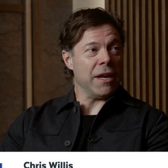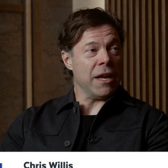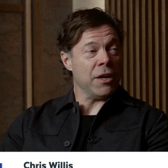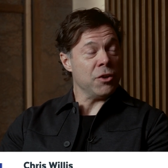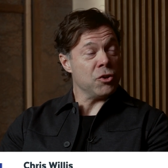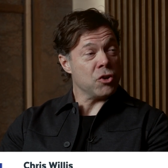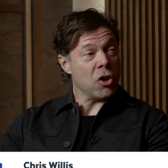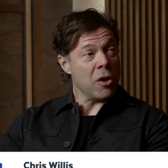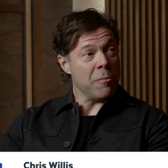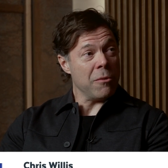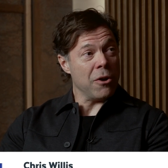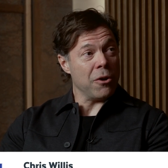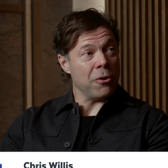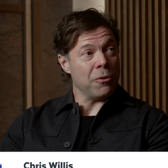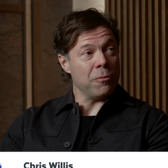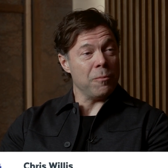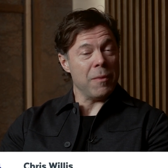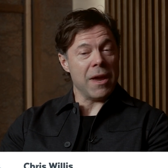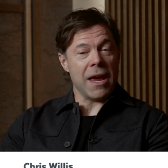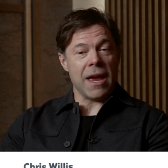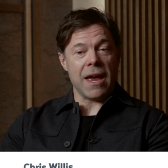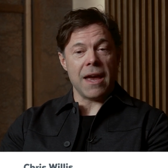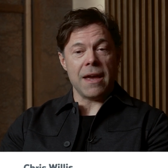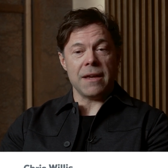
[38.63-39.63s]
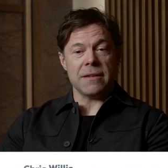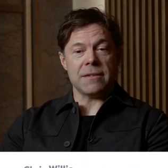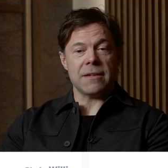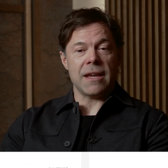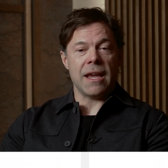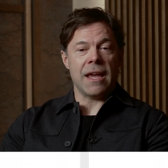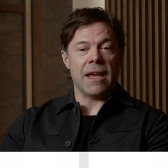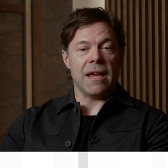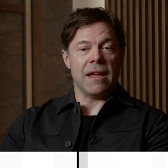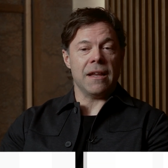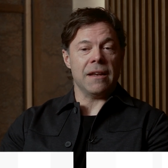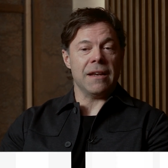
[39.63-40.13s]
And Domo, as
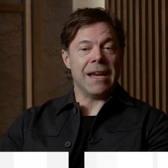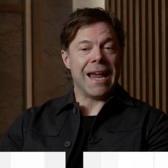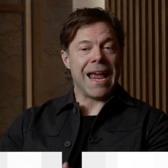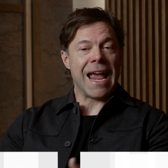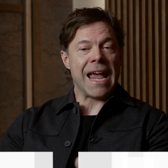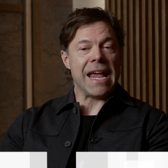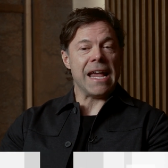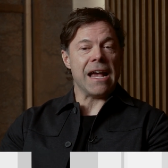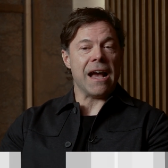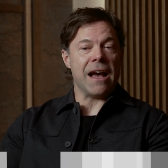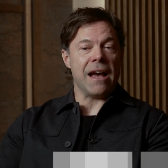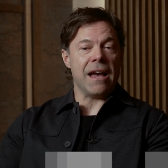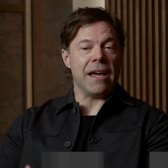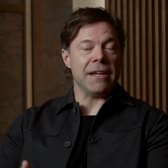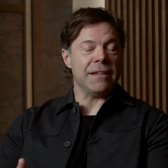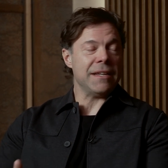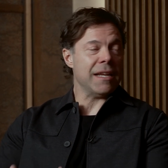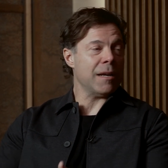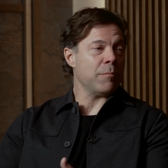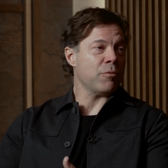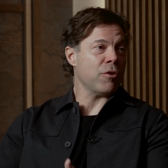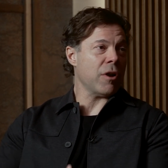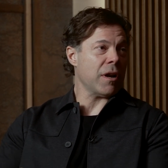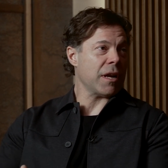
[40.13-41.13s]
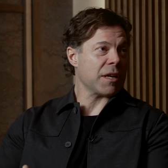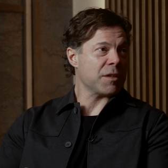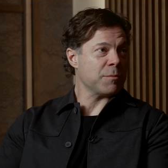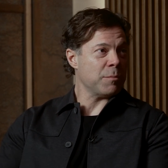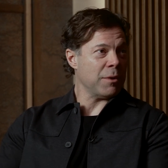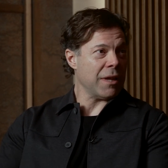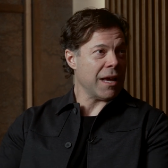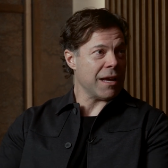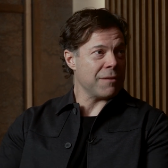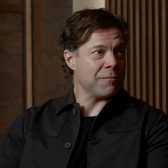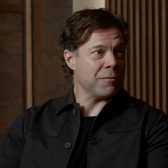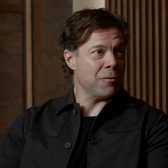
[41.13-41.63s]
an AI data products
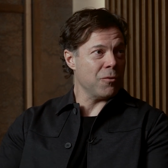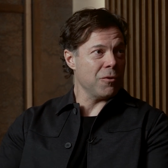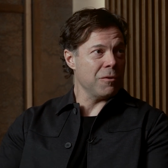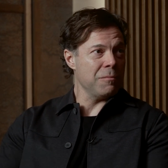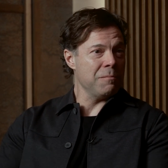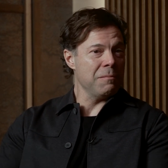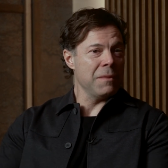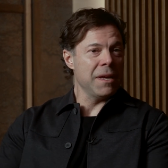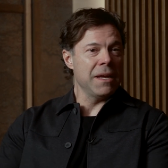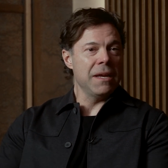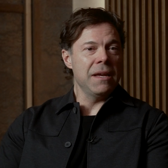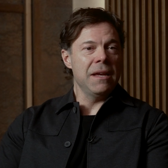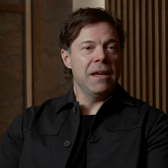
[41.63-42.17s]
platform,